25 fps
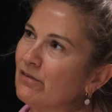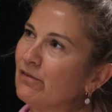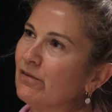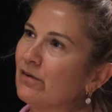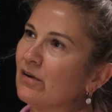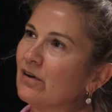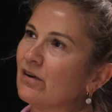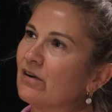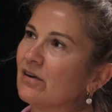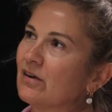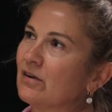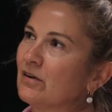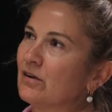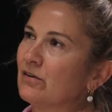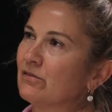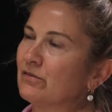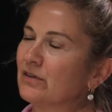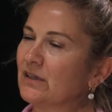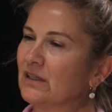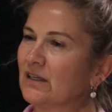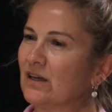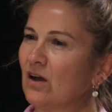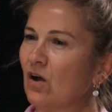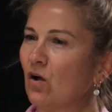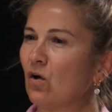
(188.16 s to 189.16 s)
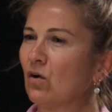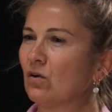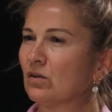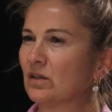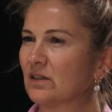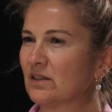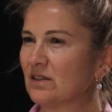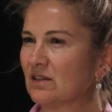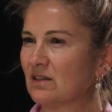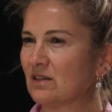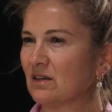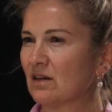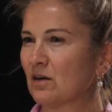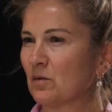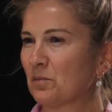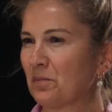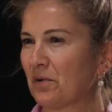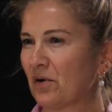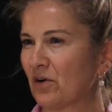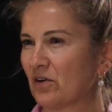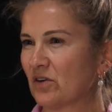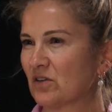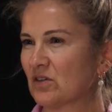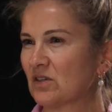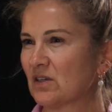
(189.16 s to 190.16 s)
for a really holistic
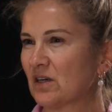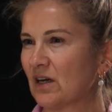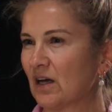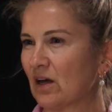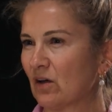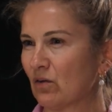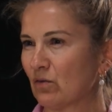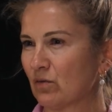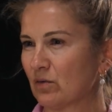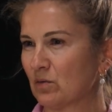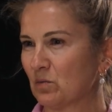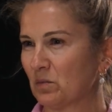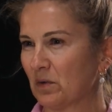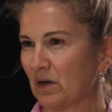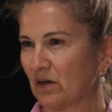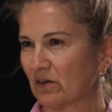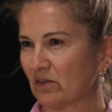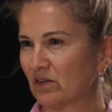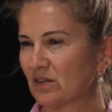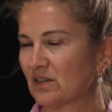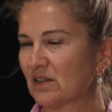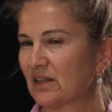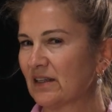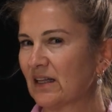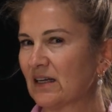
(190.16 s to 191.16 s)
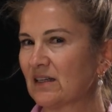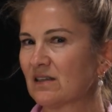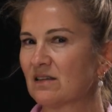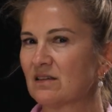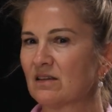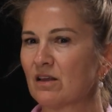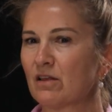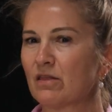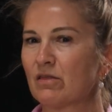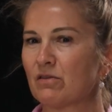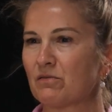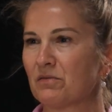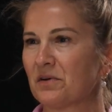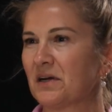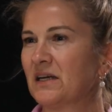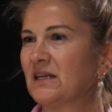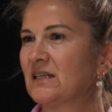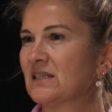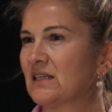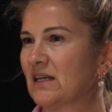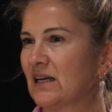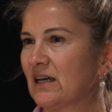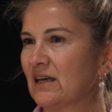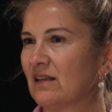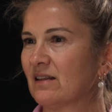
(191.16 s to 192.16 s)
approach to health and wellness, and that's the
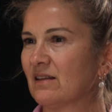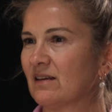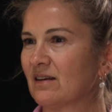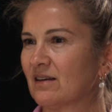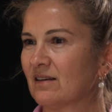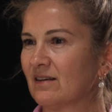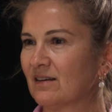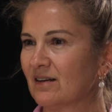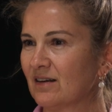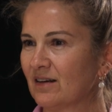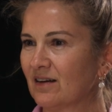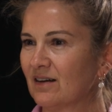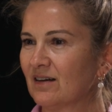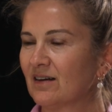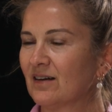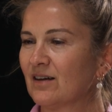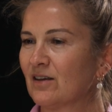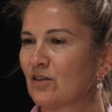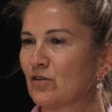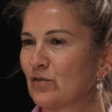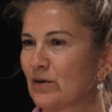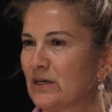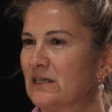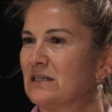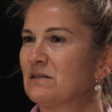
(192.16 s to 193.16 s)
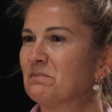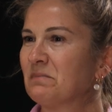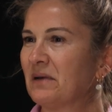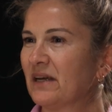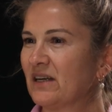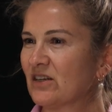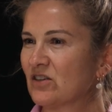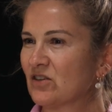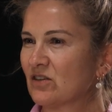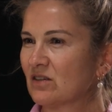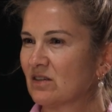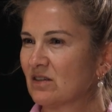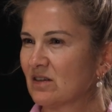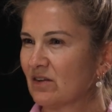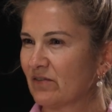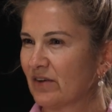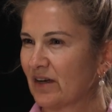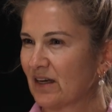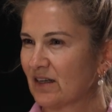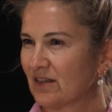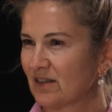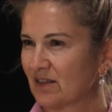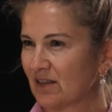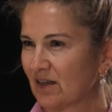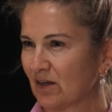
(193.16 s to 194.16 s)
3D, the 3 dimensions of
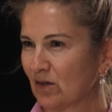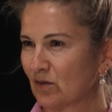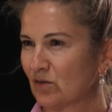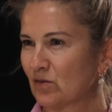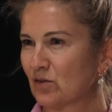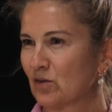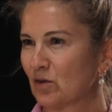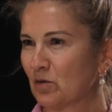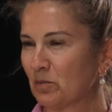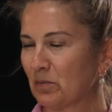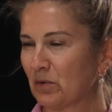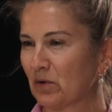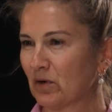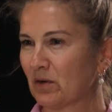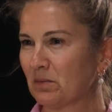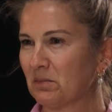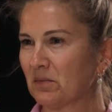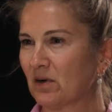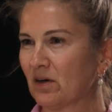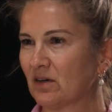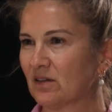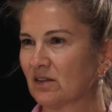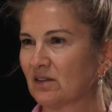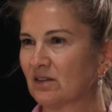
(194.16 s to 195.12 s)
ourselves, so body, mind